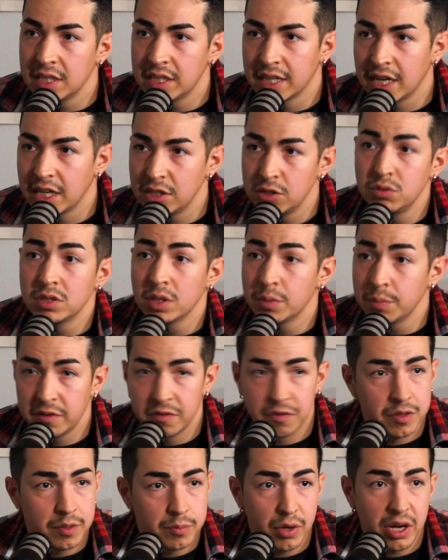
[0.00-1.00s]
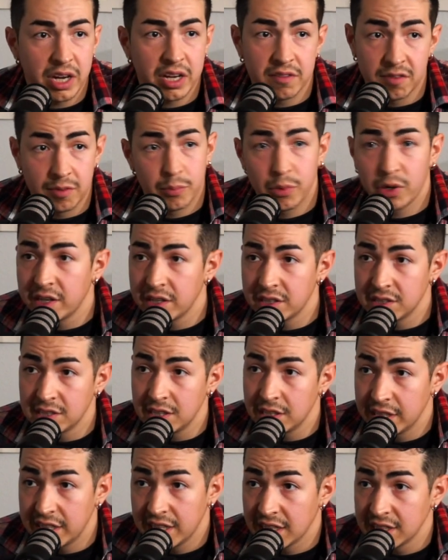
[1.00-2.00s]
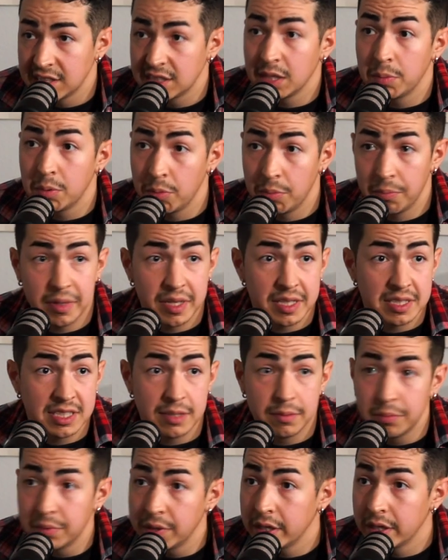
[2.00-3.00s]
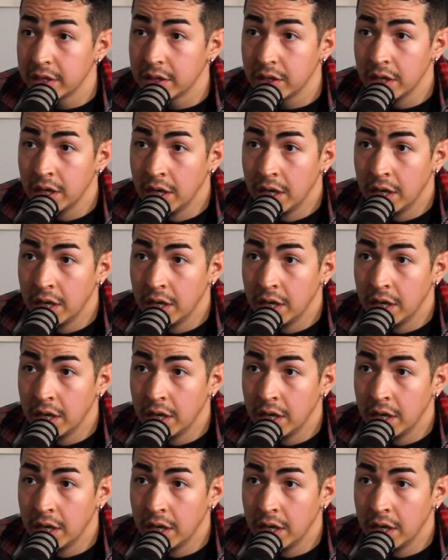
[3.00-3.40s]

Can I do something for the brand if the brand is needed? Can I step up and be a team player?